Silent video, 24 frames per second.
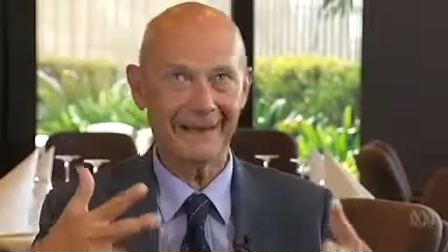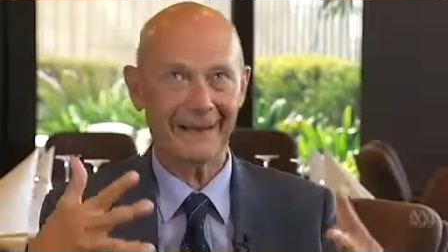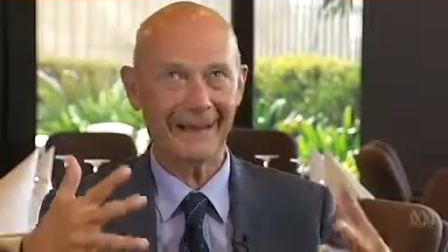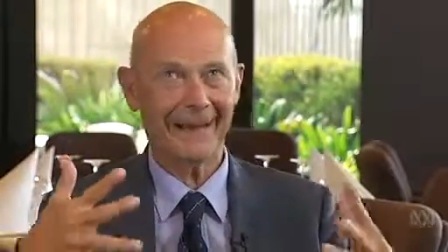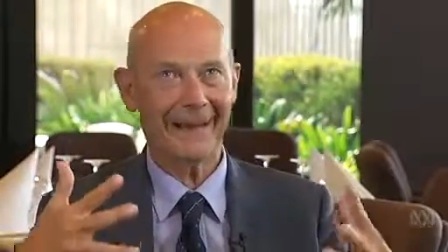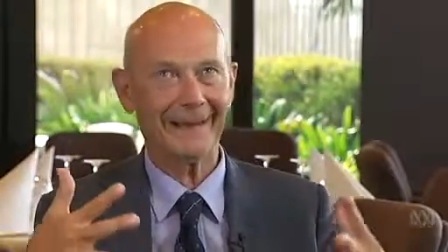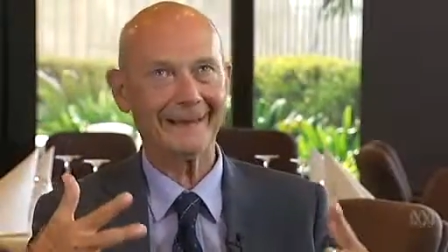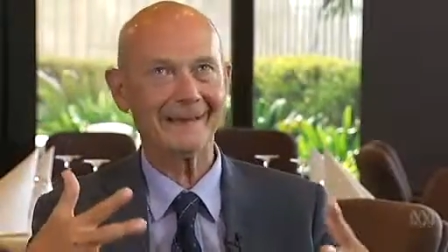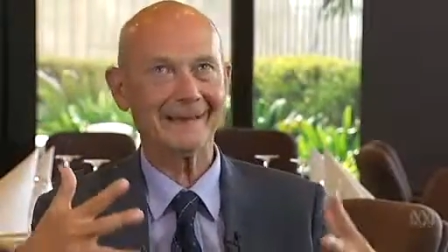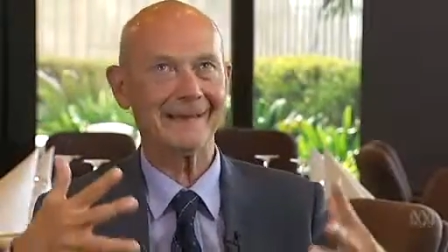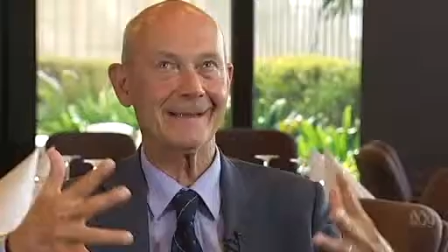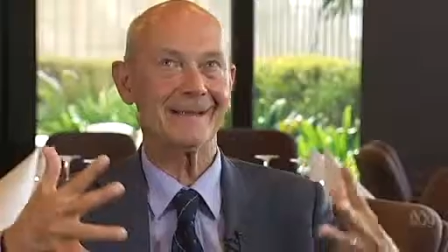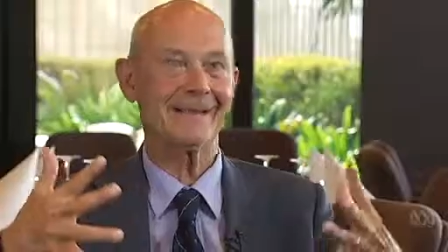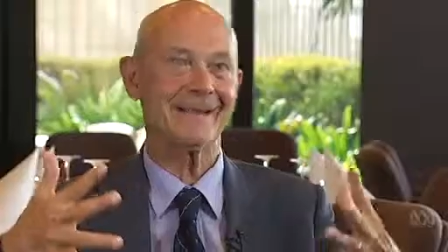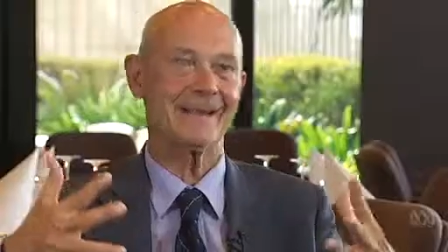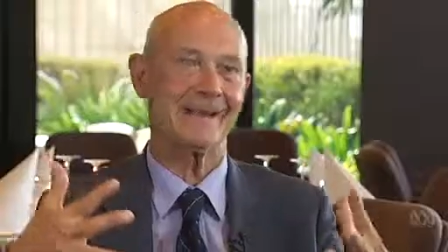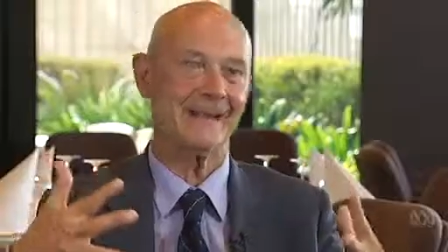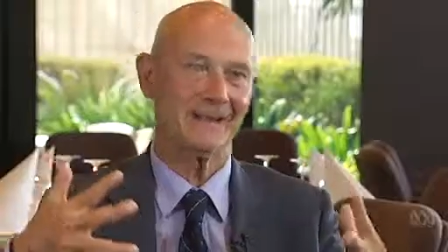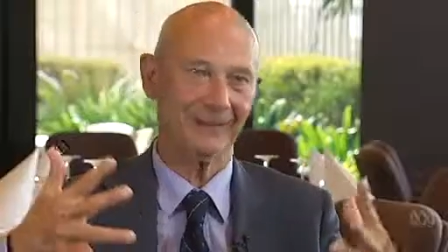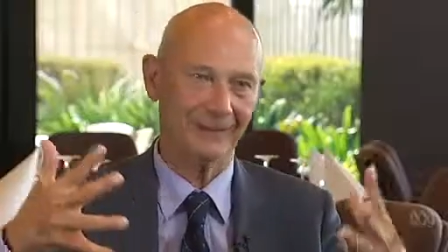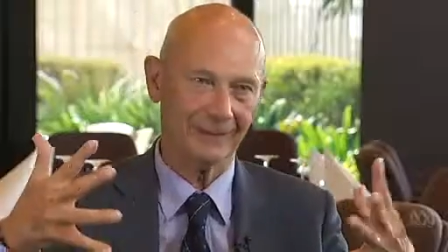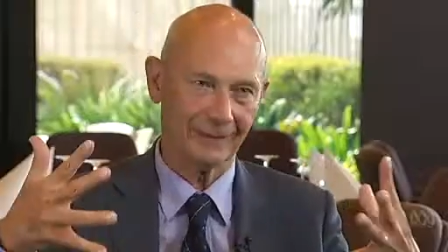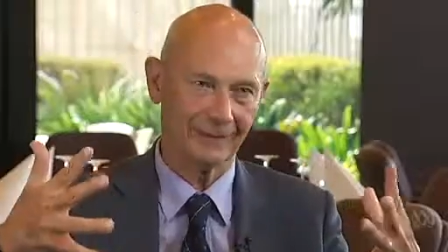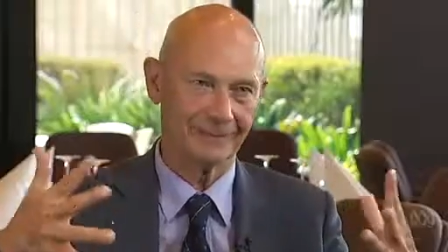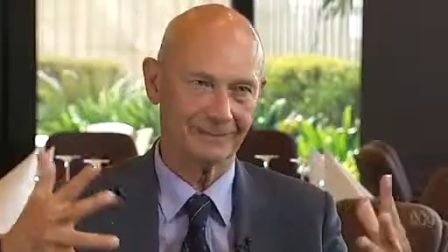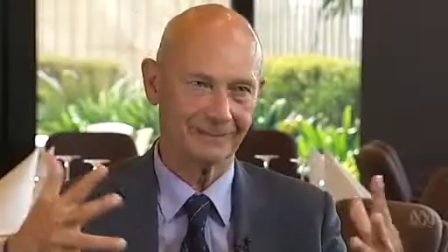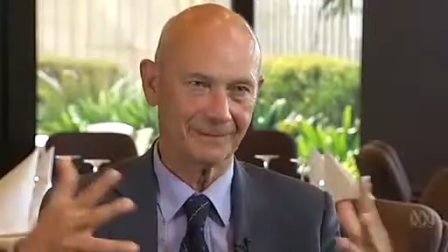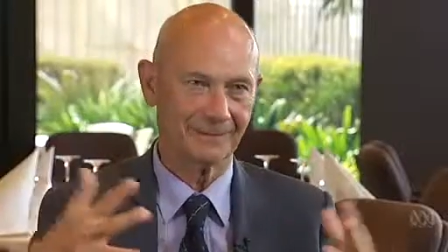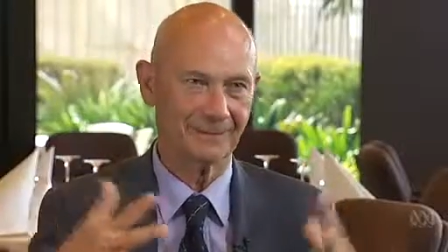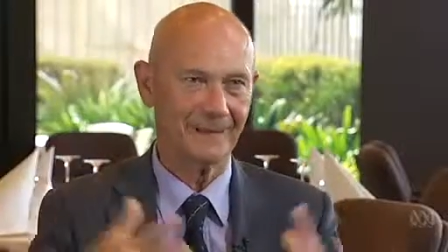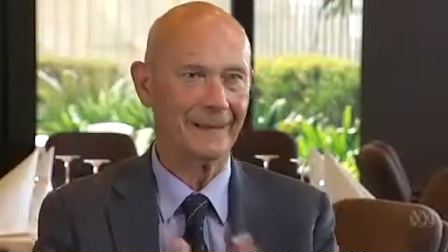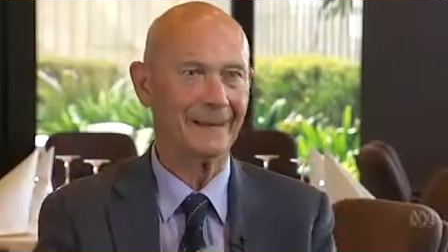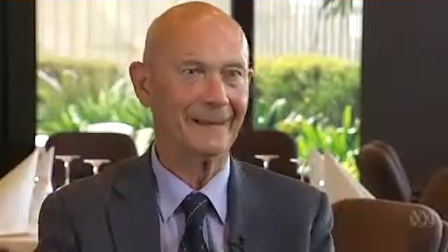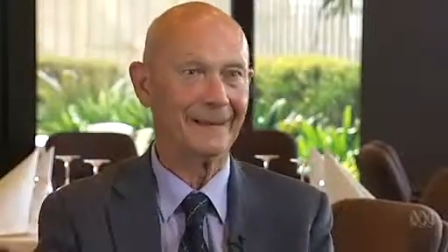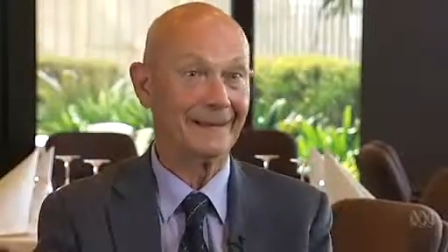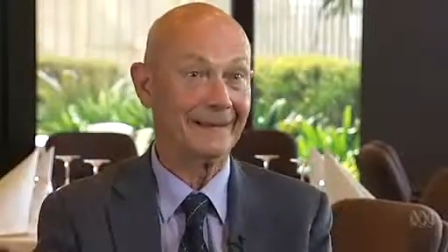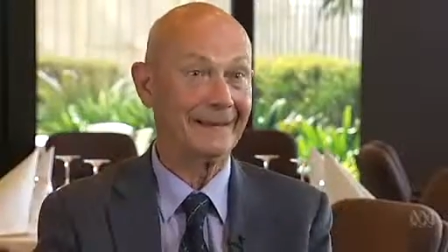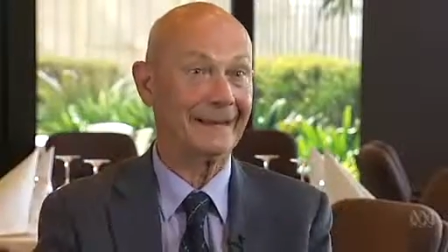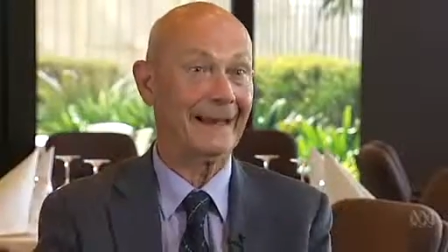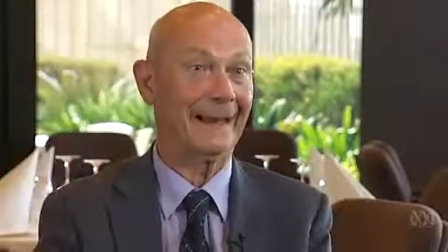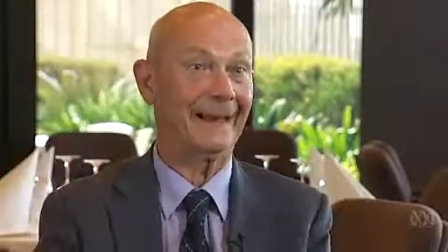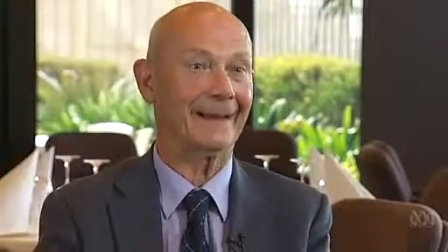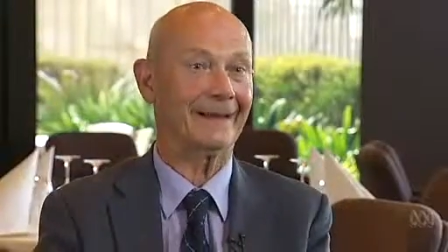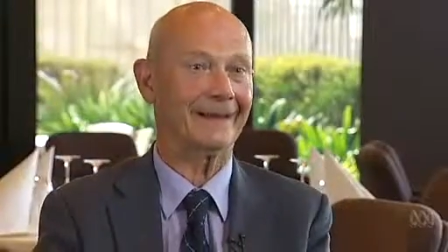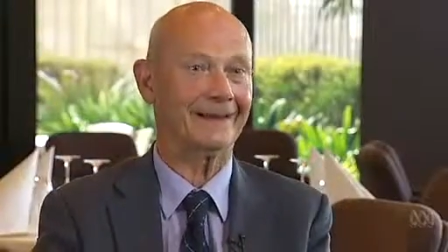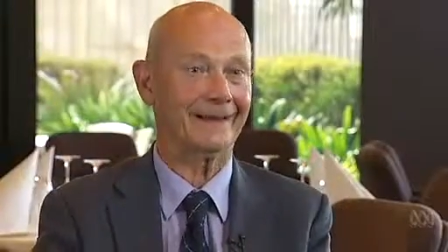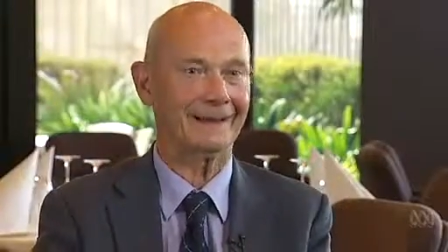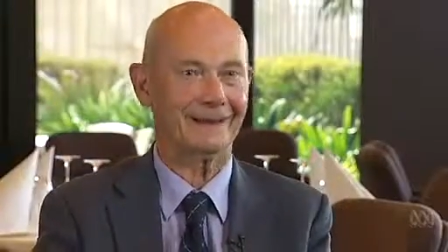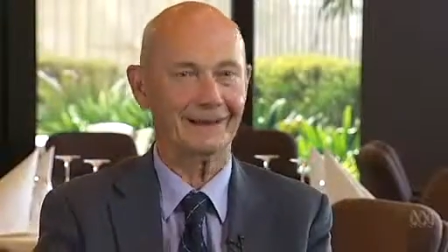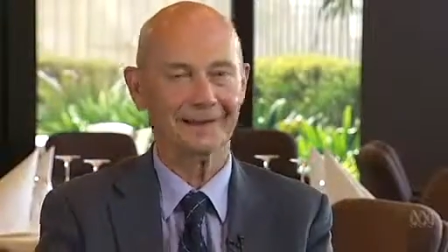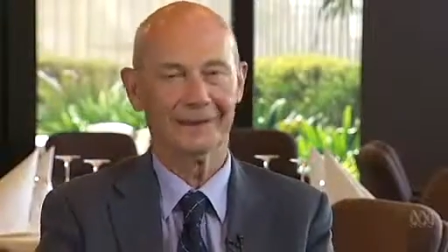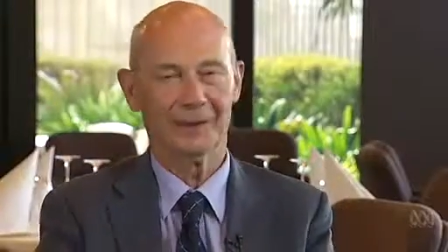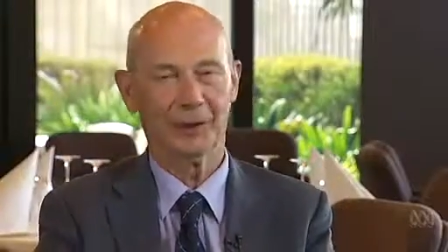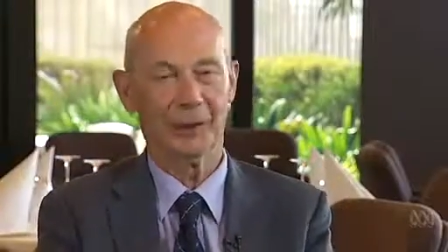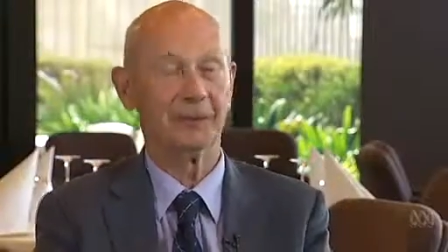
excessive tax